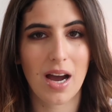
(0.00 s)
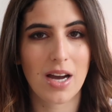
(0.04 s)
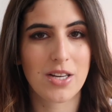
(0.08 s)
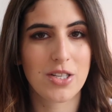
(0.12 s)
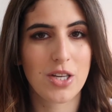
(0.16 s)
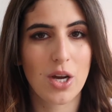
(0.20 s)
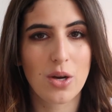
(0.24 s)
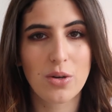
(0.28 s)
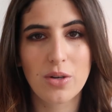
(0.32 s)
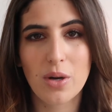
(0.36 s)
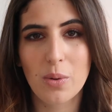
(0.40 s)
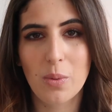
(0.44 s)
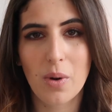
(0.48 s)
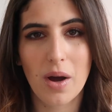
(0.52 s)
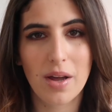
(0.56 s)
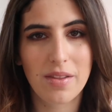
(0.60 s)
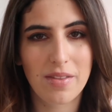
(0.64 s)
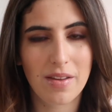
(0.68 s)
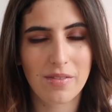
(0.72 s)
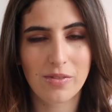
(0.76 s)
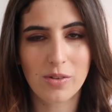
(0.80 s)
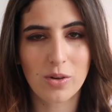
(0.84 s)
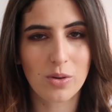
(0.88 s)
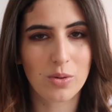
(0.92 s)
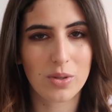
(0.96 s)
I don't know why
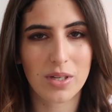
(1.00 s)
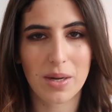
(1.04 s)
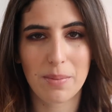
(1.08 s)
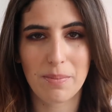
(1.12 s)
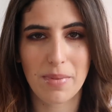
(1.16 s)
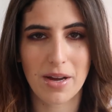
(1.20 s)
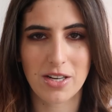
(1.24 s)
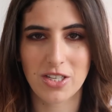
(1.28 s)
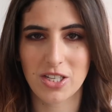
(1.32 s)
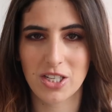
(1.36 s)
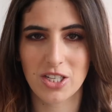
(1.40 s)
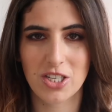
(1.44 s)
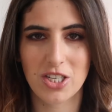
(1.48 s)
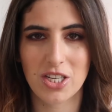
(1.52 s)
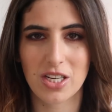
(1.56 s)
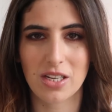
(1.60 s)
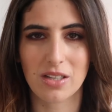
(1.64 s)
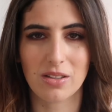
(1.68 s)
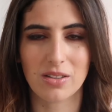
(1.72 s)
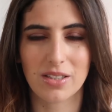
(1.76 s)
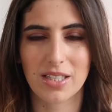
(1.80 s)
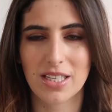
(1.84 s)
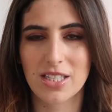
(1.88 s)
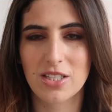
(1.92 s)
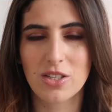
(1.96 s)
they've called it Magic
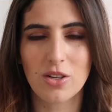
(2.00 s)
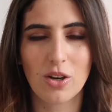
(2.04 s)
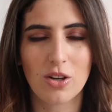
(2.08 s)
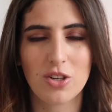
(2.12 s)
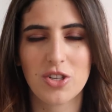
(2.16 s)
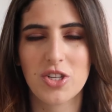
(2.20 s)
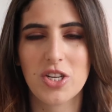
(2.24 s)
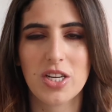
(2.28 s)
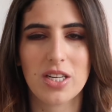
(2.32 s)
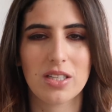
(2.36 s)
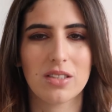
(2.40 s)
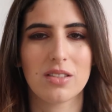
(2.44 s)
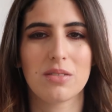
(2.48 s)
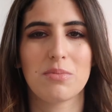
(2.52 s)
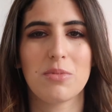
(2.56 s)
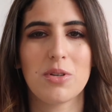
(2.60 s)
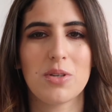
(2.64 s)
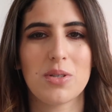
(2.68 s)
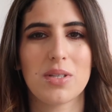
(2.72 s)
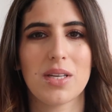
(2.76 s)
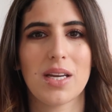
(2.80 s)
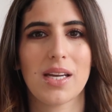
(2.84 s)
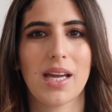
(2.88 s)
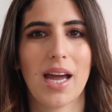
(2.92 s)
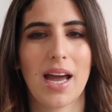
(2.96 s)
Chilled. It's not chilled
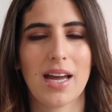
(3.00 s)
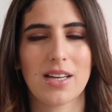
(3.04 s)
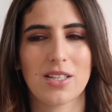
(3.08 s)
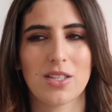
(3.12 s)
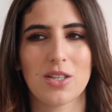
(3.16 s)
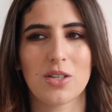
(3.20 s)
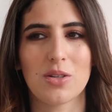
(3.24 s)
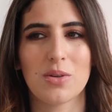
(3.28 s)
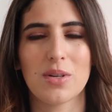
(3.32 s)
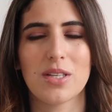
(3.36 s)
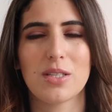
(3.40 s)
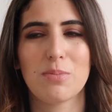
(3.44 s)
music at all.